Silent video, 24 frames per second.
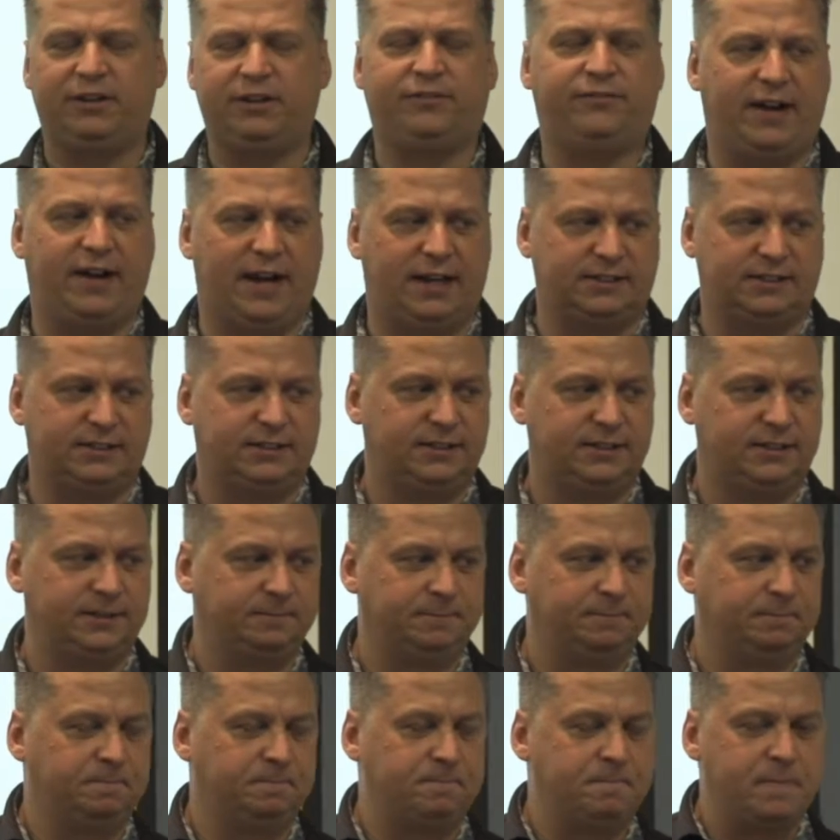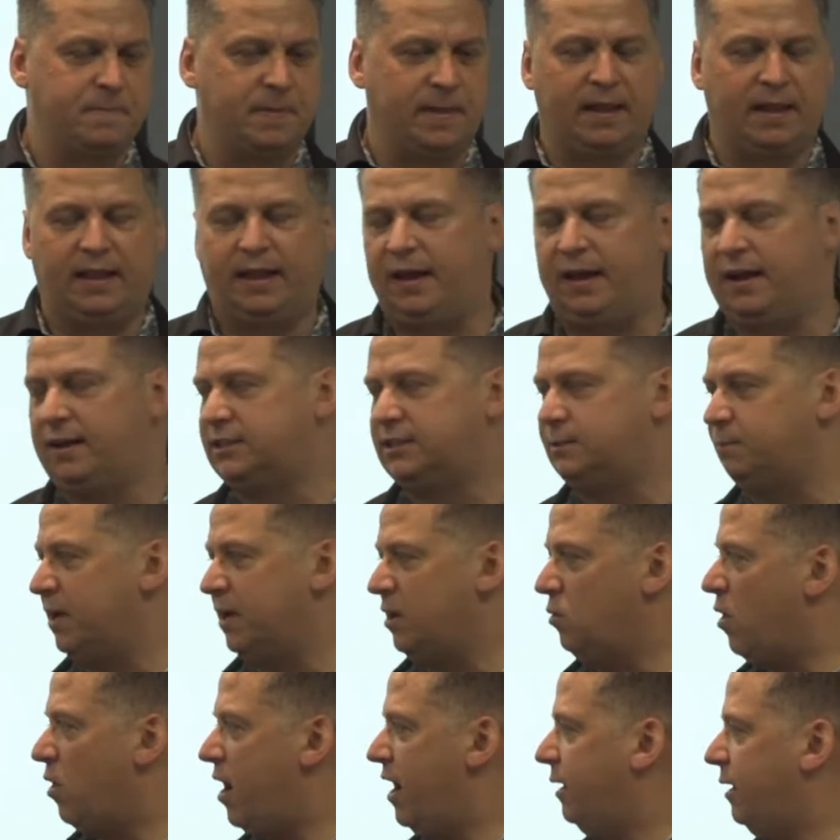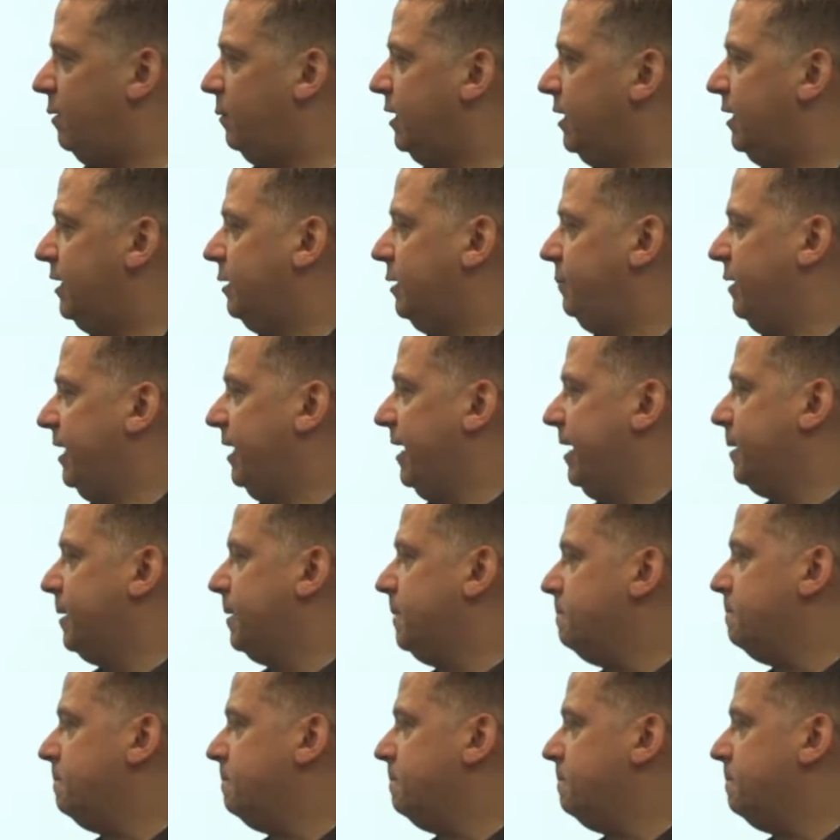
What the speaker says: fast. And I'll explain why a little bit later.